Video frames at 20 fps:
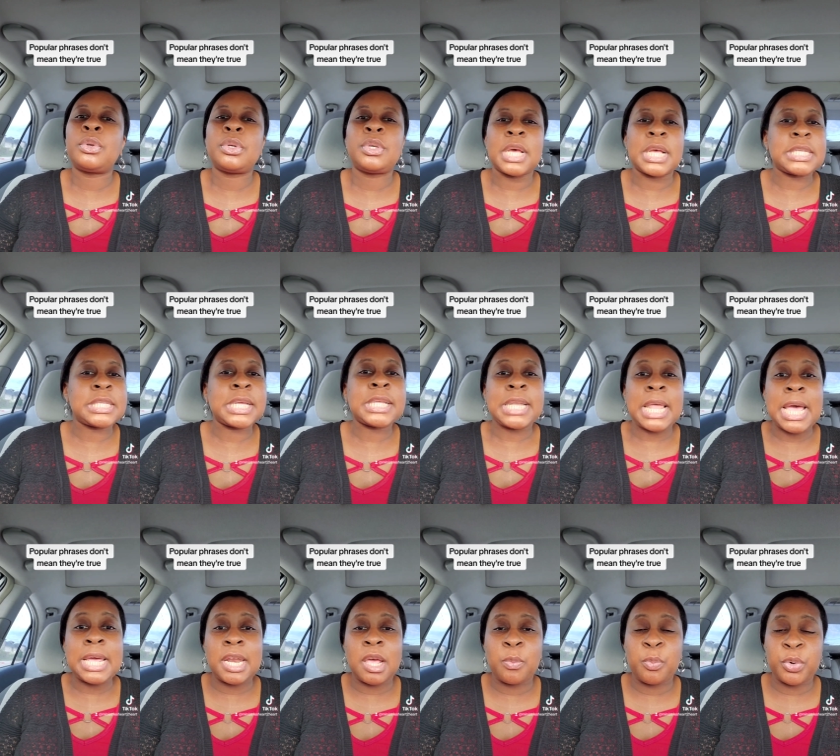does it
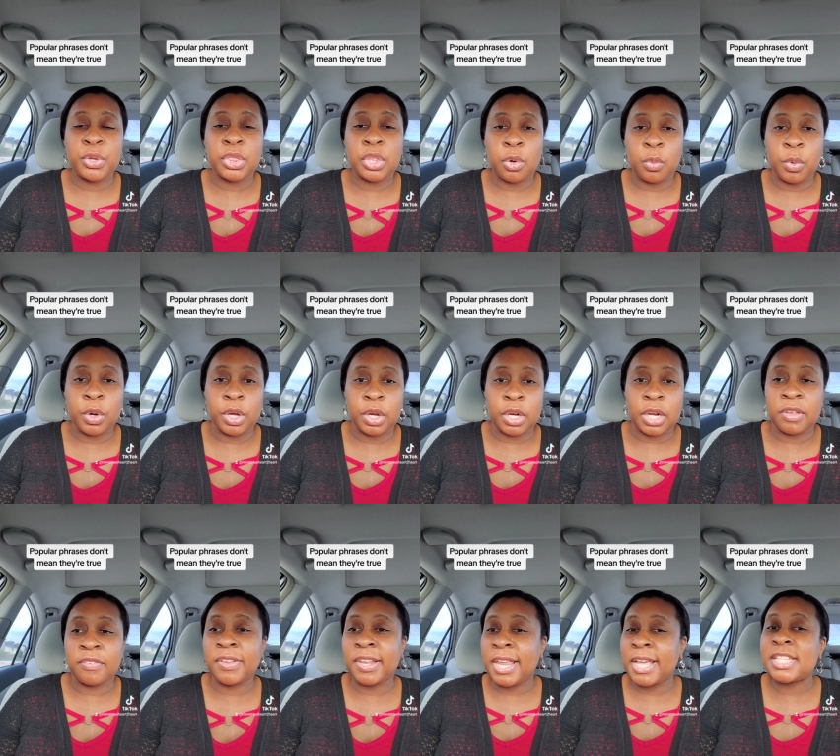line up with the word
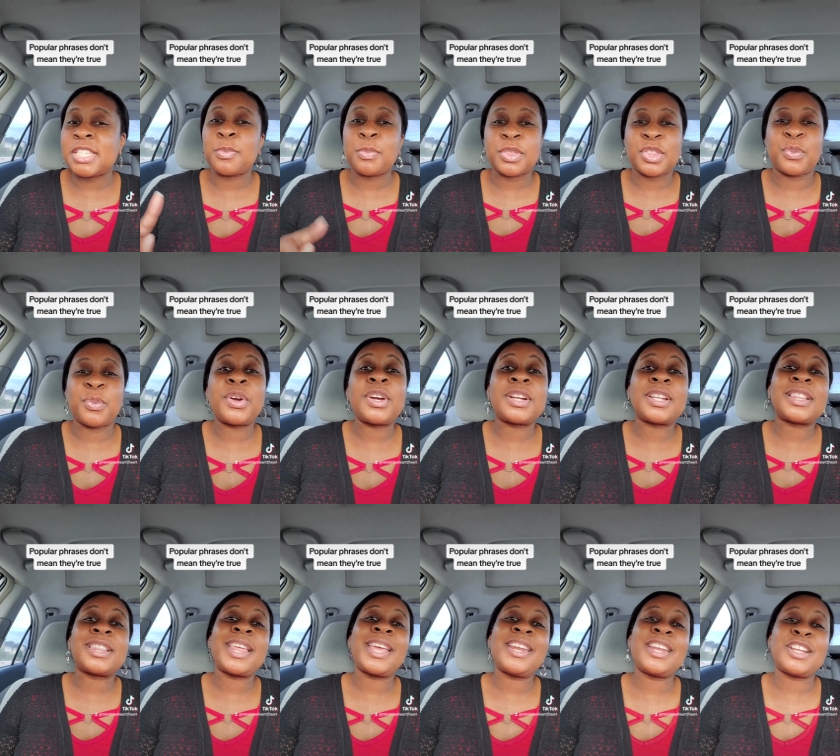if it lines up with the word
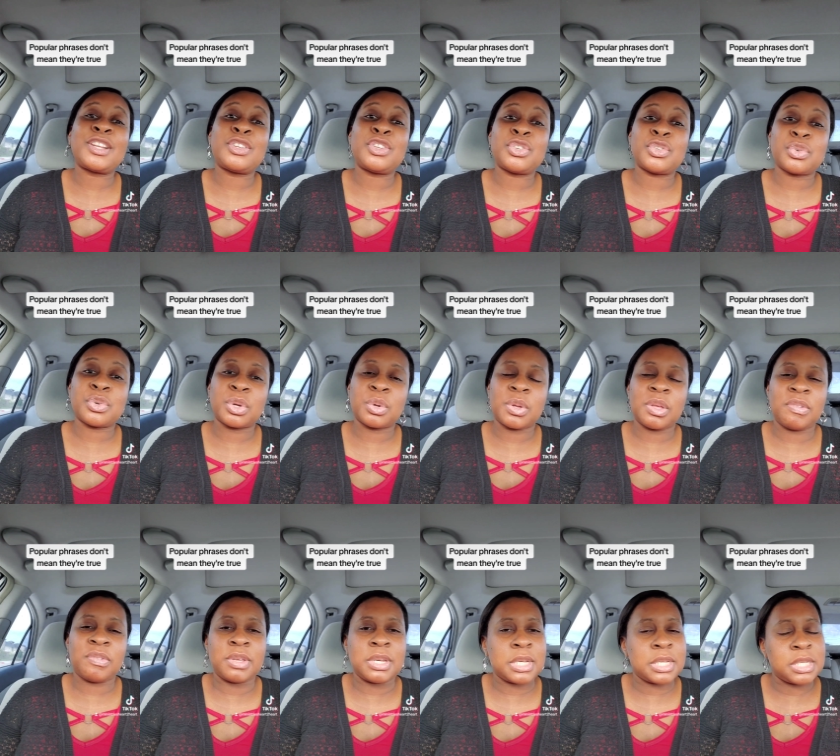then it's true
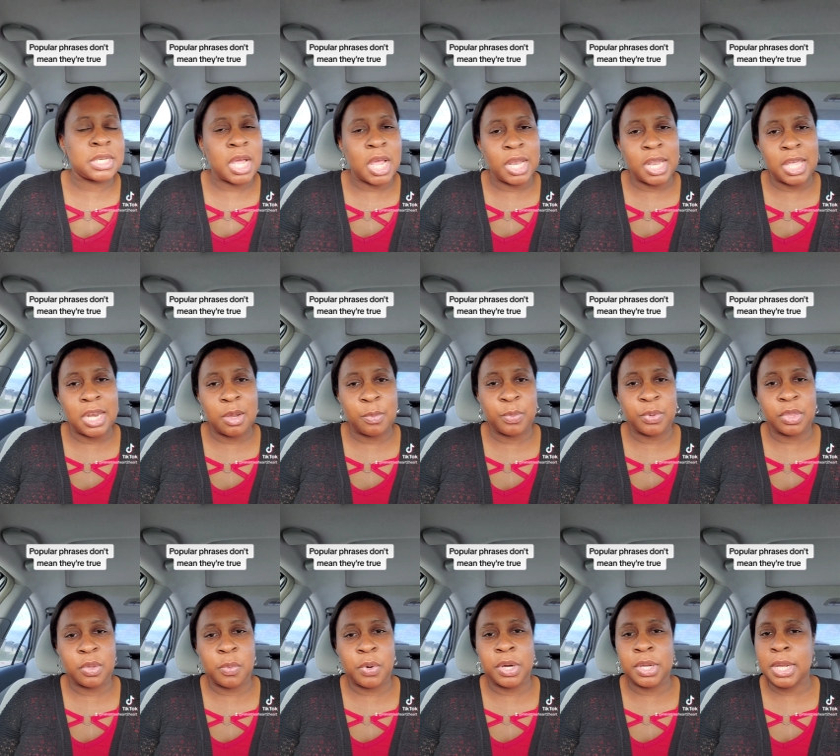if it does not line up
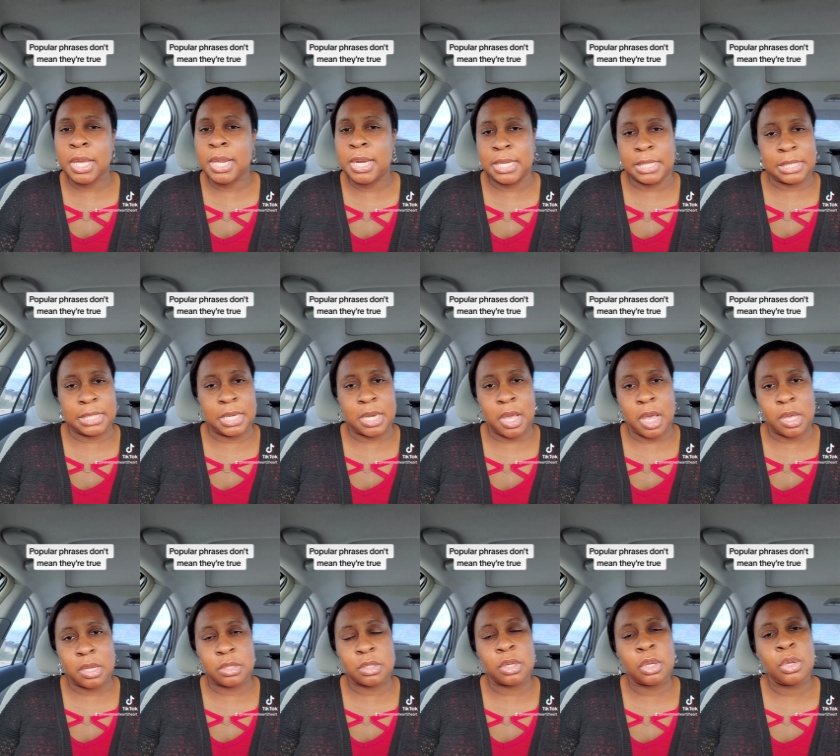with the word it is
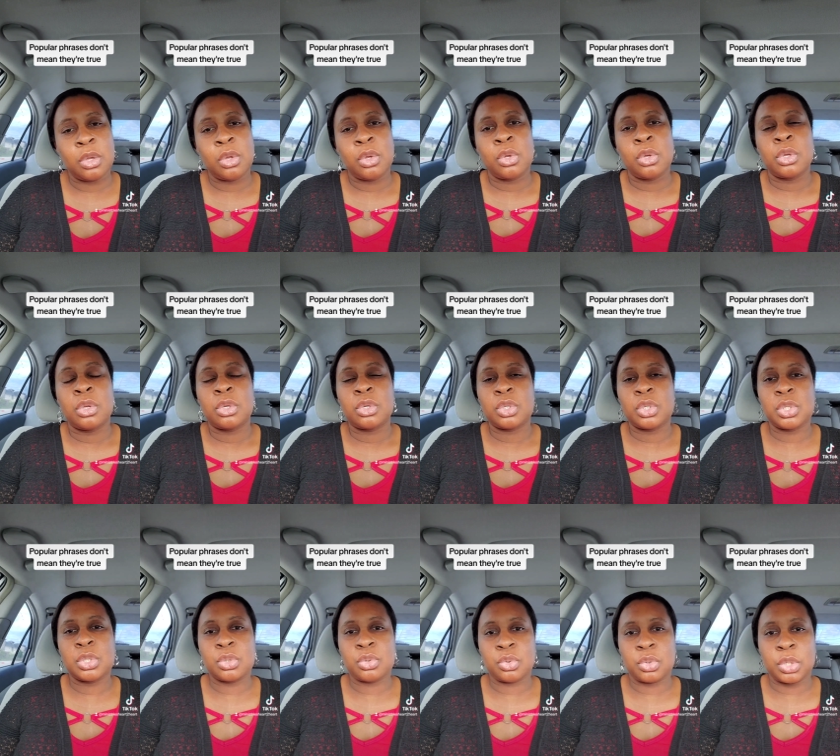not
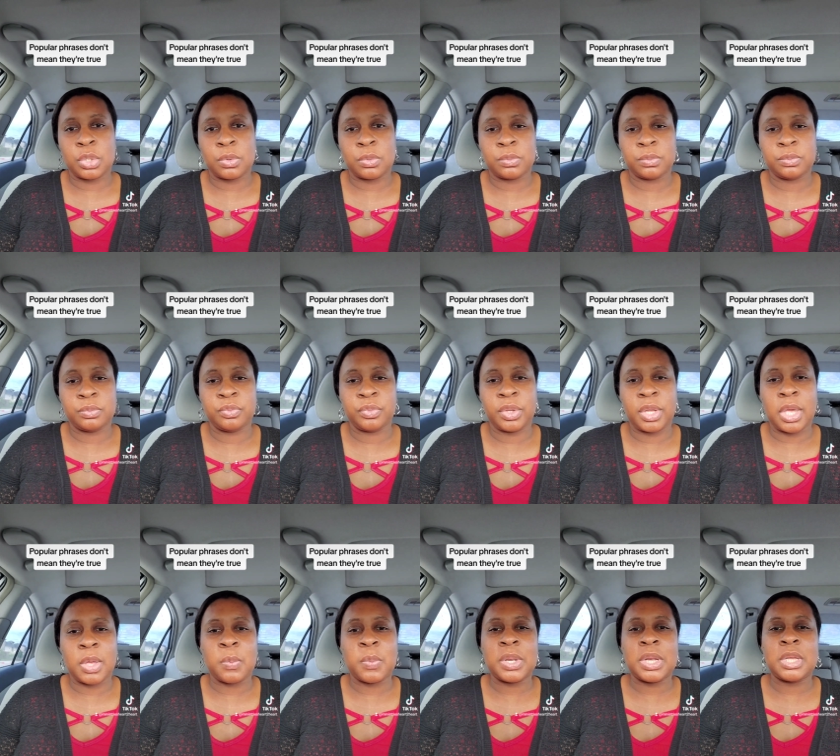true
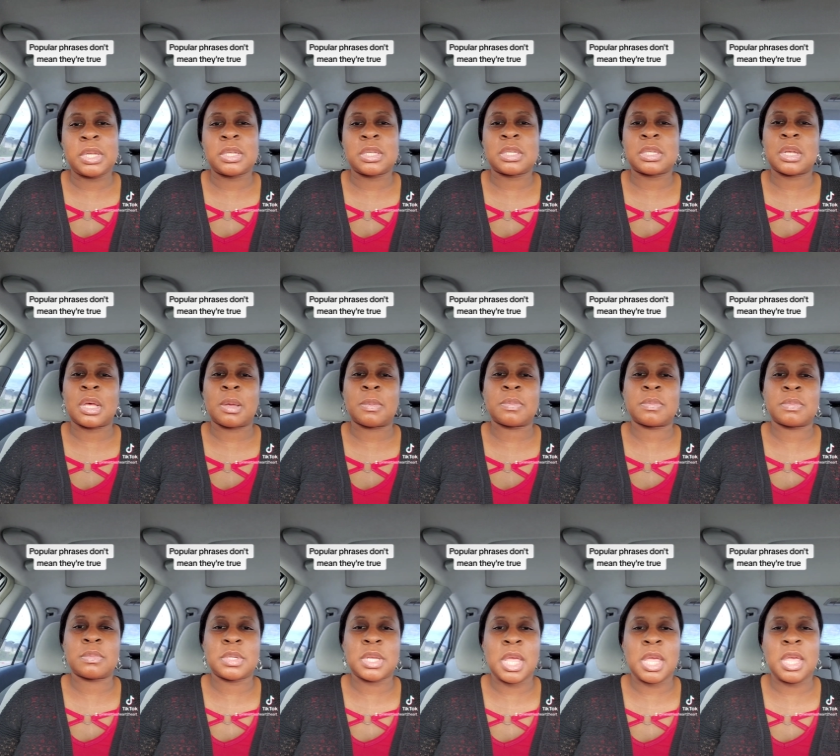and we need to stop
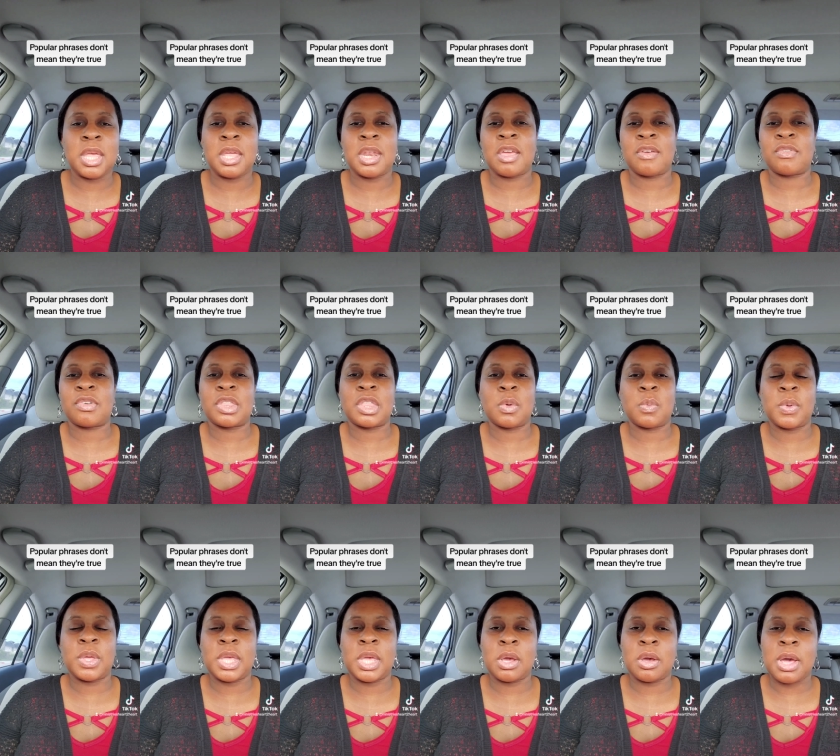taking everything
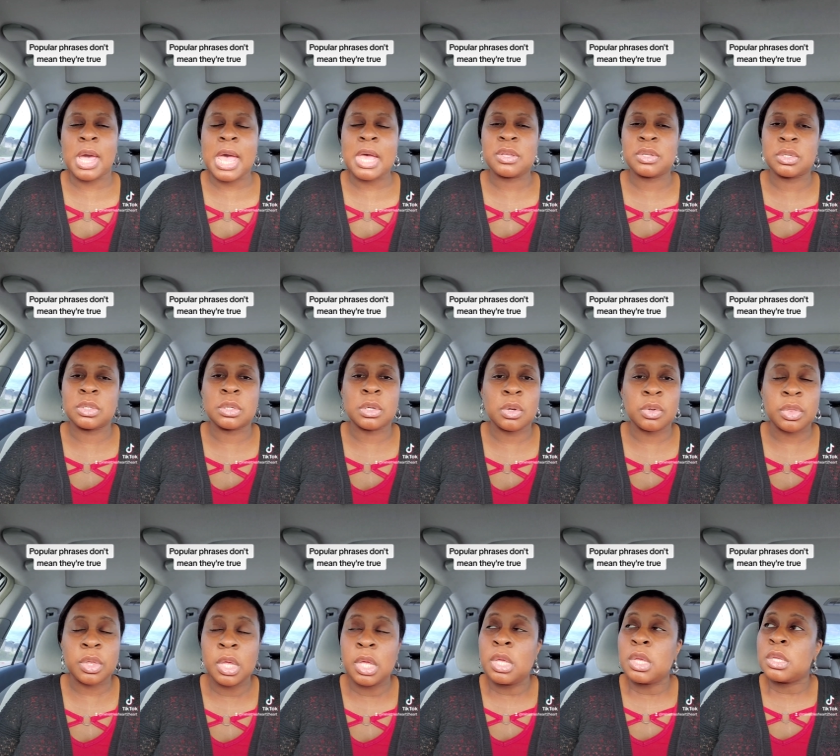we hear as
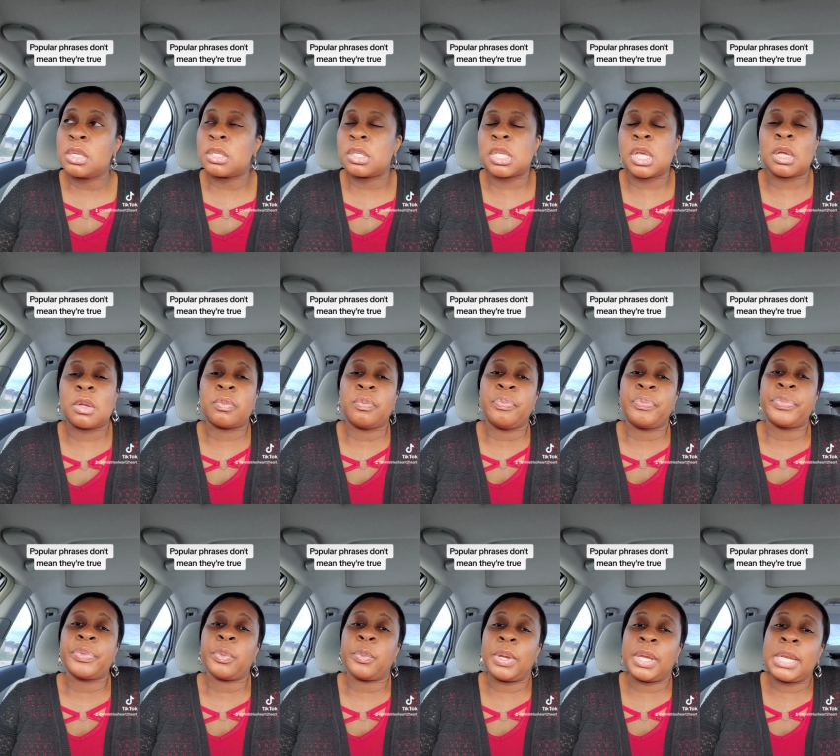truth so
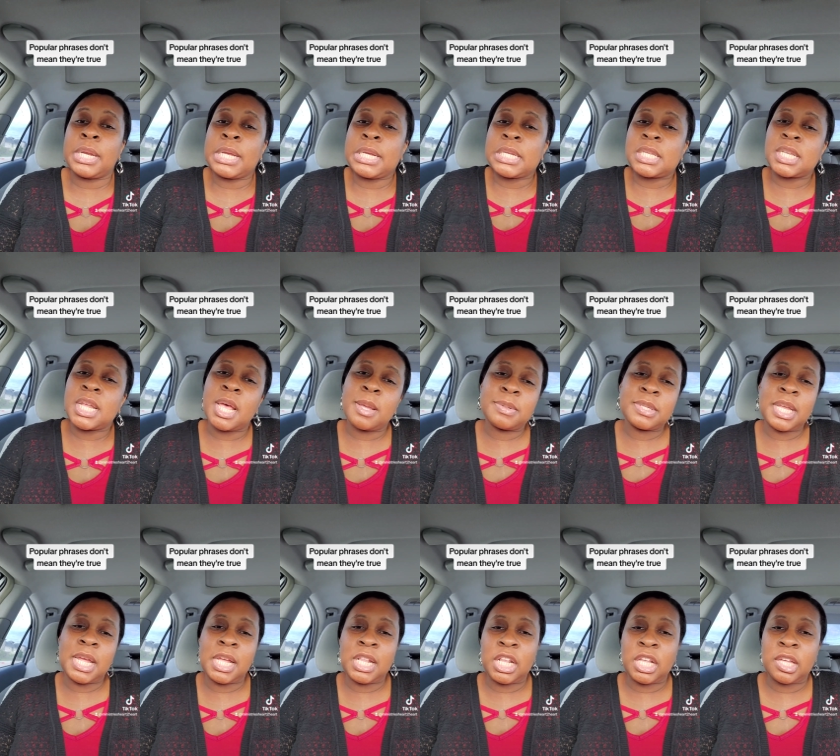we need to stop
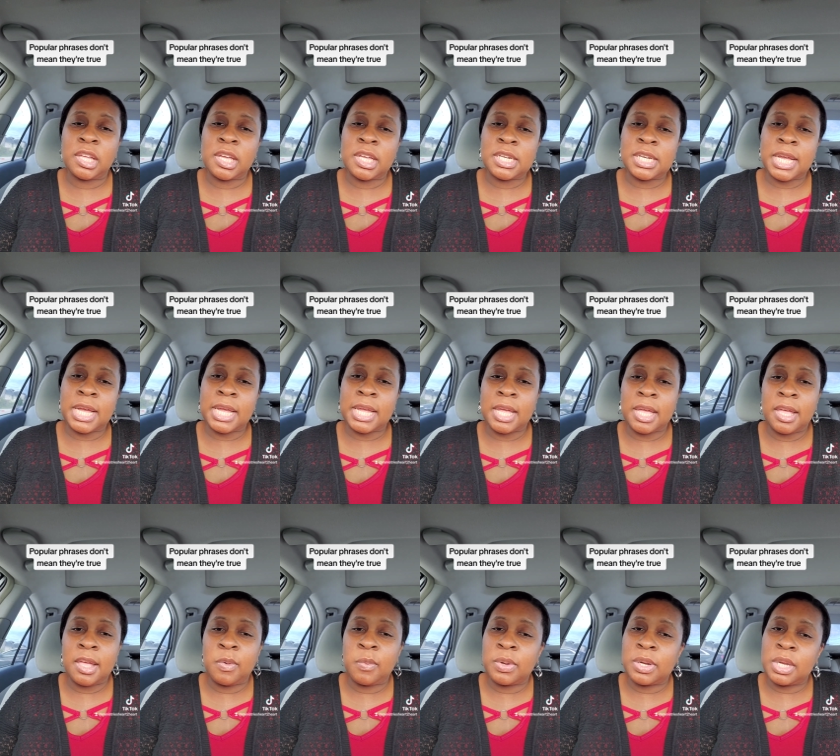saying the good die young.